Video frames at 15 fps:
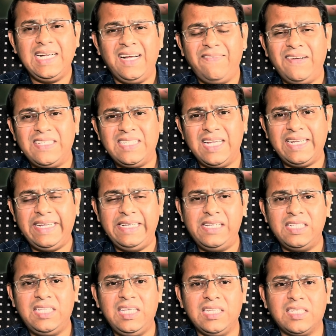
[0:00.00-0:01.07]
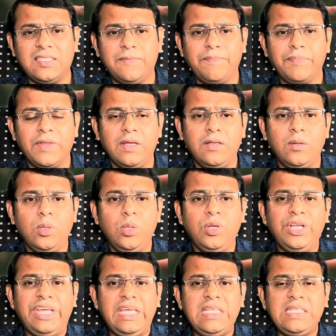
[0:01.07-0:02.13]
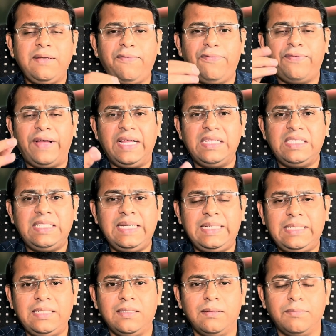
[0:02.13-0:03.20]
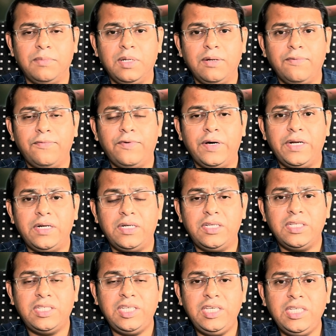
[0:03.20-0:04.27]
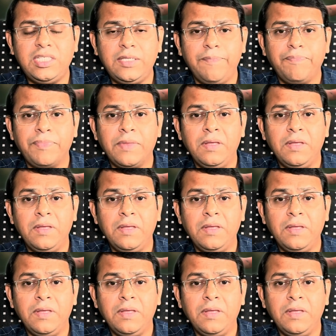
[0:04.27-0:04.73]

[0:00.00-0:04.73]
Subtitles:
Kawasaki disease is a fancy term for a disease,